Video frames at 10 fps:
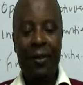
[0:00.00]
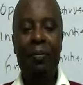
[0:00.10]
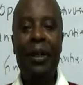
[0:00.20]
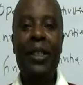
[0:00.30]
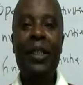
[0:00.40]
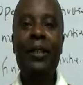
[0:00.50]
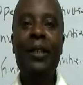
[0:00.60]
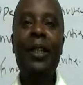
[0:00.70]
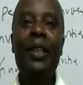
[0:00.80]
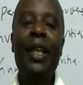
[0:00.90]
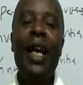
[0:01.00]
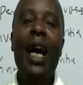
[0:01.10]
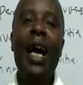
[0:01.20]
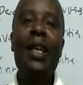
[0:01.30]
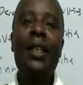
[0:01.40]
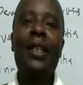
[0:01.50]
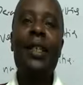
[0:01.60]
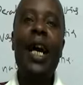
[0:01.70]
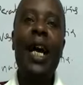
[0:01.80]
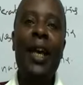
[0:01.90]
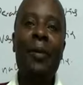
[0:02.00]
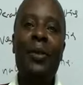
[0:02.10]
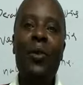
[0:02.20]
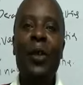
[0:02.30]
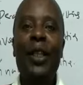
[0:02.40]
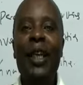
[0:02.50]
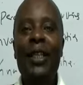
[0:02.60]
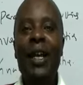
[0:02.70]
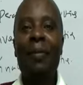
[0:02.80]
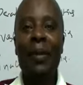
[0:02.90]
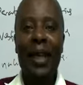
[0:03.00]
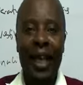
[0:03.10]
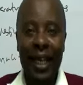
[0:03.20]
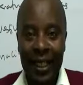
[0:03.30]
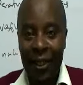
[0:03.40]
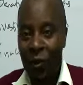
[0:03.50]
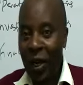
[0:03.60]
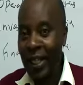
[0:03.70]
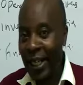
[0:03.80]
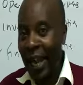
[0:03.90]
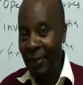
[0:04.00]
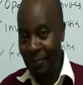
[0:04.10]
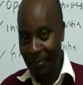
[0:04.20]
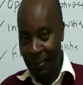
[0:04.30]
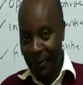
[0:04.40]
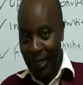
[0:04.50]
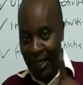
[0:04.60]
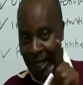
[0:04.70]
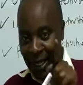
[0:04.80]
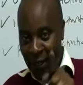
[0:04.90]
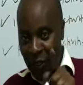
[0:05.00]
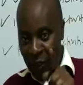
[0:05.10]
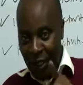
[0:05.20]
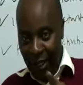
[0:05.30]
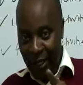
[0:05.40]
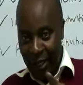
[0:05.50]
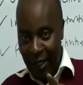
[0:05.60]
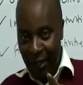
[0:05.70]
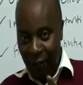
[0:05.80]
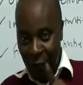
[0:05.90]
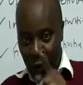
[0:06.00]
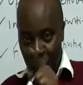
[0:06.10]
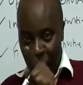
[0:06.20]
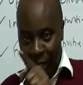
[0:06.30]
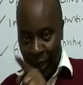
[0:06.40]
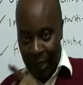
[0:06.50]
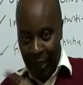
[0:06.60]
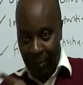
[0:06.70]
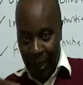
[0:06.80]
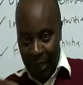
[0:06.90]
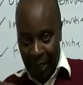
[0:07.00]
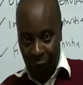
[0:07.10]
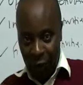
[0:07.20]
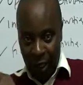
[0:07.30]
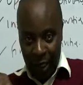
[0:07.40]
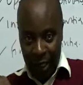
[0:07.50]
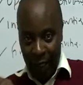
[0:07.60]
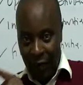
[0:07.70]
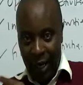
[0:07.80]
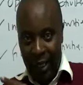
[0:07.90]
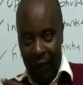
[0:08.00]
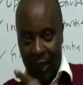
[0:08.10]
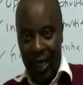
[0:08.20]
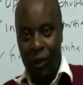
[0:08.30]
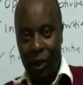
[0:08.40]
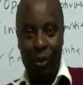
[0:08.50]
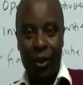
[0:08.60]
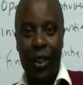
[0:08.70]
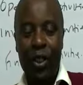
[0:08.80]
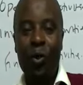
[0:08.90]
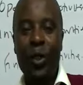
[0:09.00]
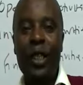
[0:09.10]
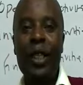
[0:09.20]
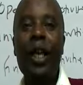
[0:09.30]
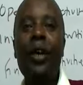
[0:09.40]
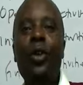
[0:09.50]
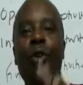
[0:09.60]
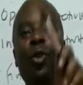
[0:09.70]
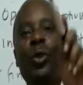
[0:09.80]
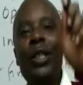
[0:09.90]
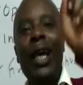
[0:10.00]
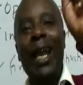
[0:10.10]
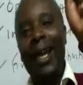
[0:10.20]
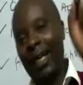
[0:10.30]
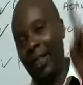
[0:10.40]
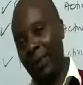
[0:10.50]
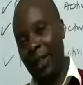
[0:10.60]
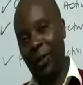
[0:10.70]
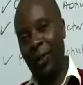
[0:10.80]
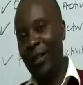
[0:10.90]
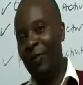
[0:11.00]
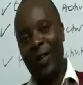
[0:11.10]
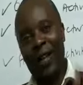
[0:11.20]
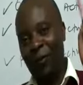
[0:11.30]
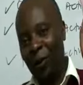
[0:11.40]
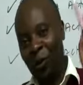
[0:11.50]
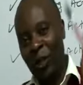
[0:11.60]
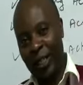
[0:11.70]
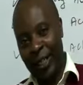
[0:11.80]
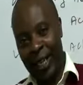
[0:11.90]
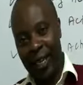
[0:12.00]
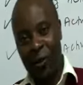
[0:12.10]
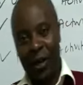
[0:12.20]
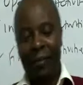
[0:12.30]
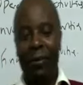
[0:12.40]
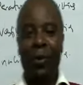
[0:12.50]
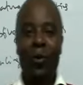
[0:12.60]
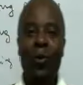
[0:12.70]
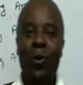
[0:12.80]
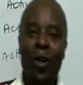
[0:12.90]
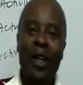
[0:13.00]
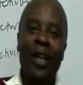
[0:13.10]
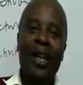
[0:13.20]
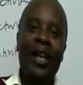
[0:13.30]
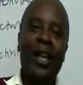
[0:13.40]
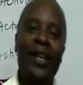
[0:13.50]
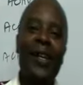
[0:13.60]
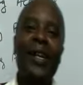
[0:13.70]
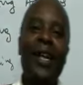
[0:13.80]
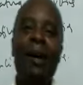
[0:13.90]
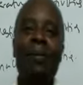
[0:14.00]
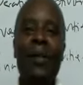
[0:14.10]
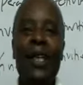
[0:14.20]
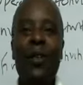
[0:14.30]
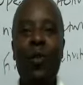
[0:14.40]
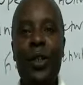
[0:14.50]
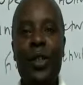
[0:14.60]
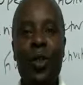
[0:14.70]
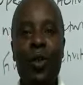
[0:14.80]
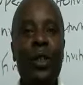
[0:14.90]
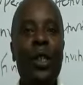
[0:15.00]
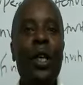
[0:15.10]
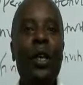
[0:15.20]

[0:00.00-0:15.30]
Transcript: But there are times when the examiner, like there is one time, he insisted for CPA Section 6 Advanced Financial Reporting students to use direct method. Very few students in Kenya were able to capture that question